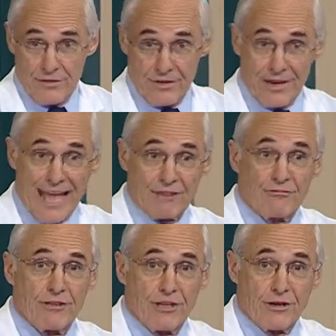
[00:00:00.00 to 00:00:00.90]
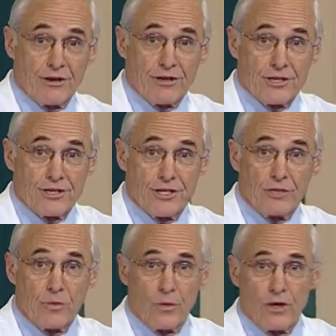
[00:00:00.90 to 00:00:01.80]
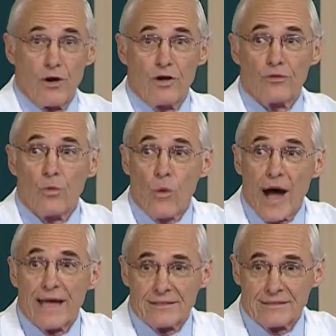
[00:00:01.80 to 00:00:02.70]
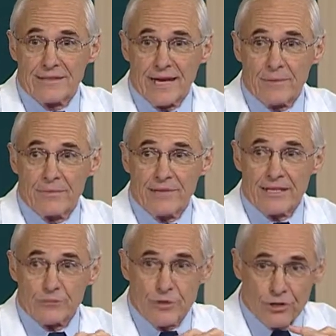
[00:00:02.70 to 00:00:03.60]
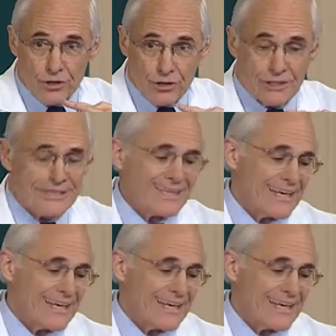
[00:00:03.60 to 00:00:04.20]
naturally occurring gene, what we called the wild type. That's what occurs in